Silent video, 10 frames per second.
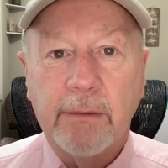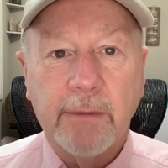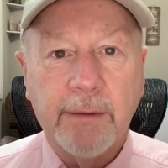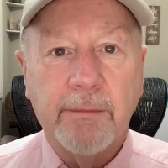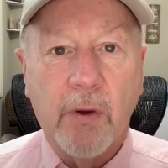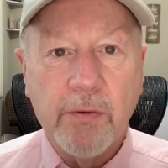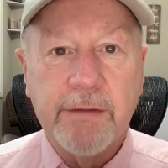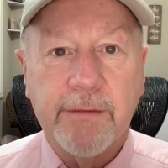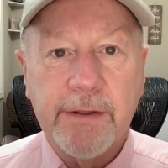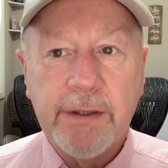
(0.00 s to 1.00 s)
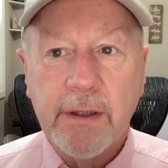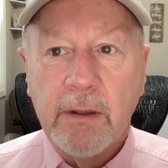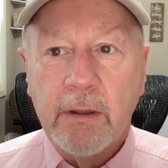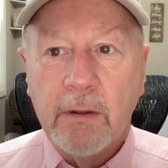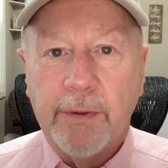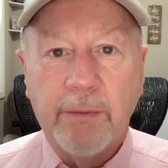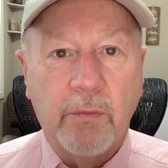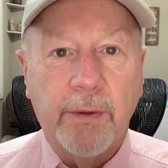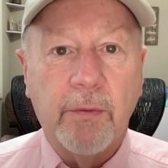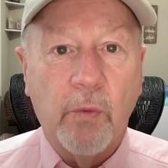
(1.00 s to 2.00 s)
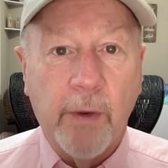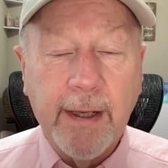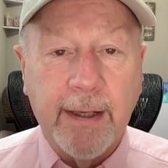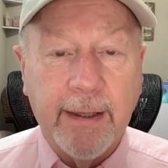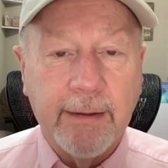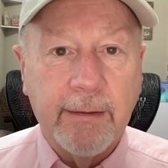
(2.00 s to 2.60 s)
most of us, we were winging it.